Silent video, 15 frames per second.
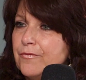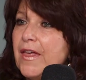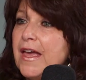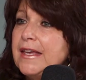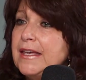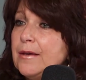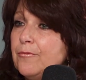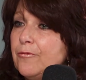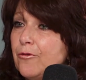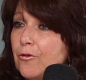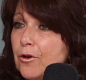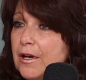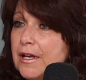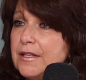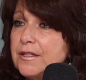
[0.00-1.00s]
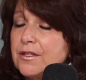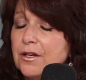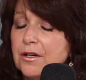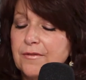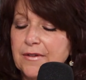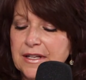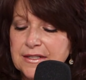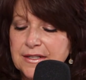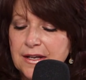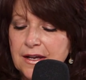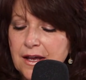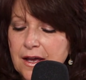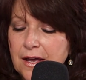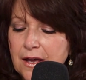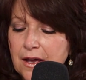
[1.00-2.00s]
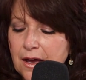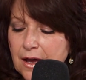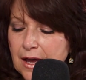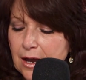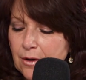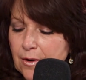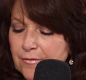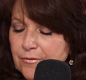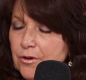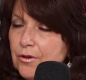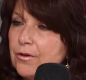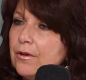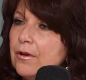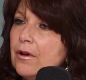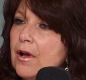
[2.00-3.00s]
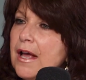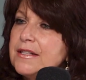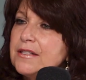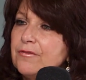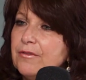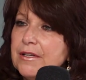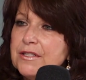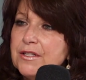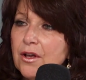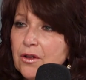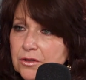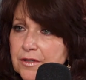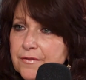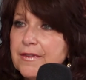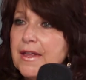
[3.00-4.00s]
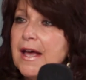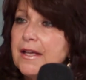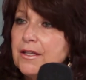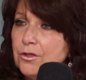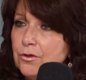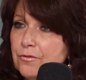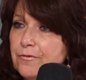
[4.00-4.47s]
thank him for his service. However, as a result of that, you